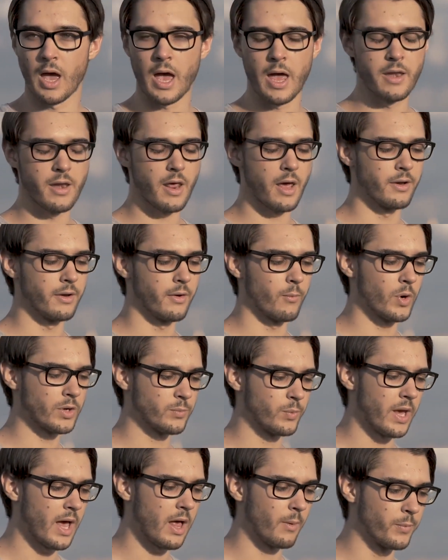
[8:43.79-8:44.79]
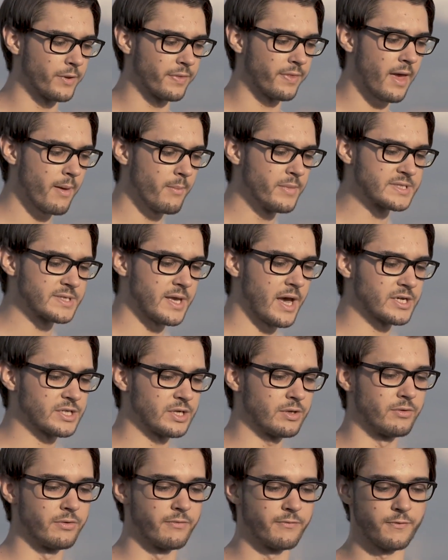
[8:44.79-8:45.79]
And what we help with them is
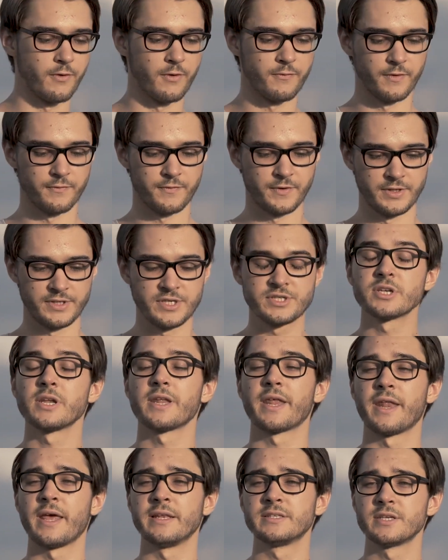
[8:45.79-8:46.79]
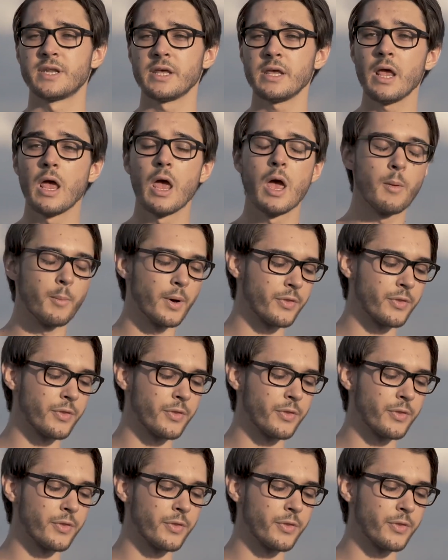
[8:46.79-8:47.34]
actually for digital identity,